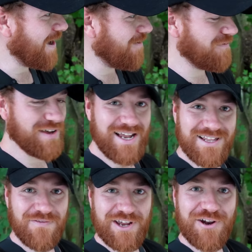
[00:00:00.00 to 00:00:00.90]
Um, if you
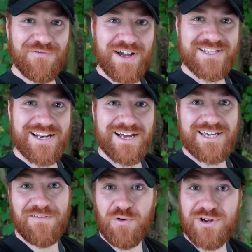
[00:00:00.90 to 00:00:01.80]
like the video, don't forget to
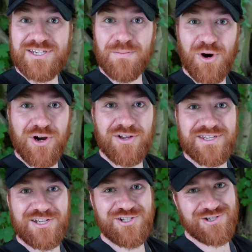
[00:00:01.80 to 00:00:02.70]
like If you want to see more
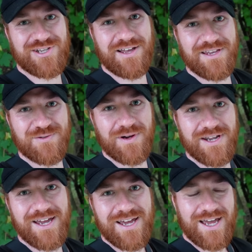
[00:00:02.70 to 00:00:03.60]
content just like this
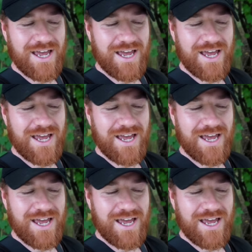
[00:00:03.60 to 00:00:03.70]
one,